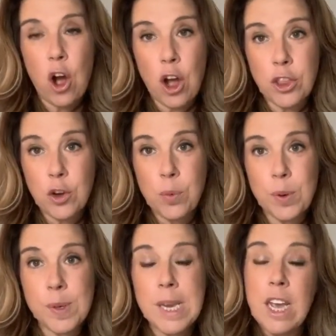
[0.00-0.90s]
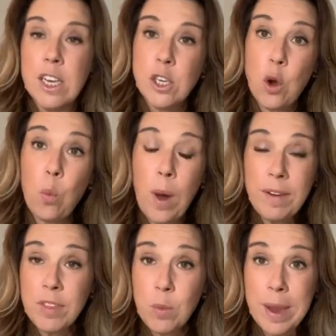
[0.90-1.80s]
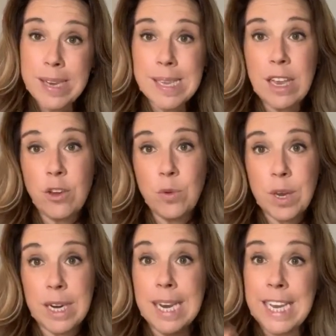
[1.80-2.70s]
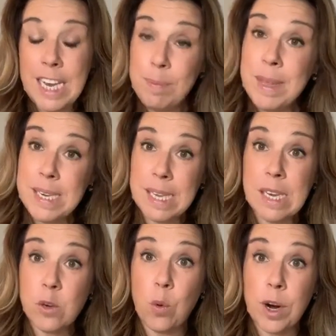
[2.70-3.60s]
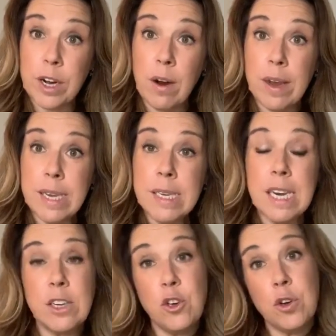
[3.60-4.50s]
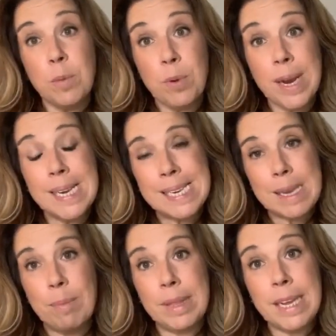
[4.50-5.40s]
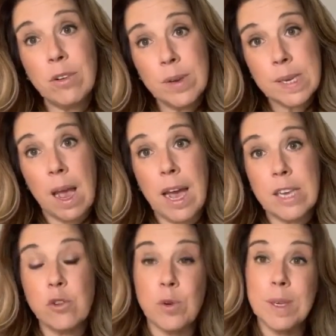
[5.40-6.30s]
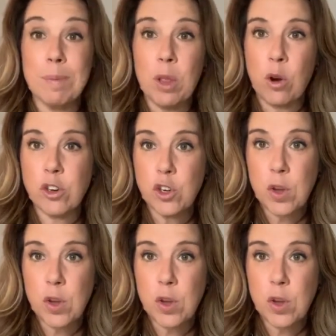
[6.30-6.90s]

on the cruise. So one of the ways that you can keep these things organized is you can bring some legal size or some larger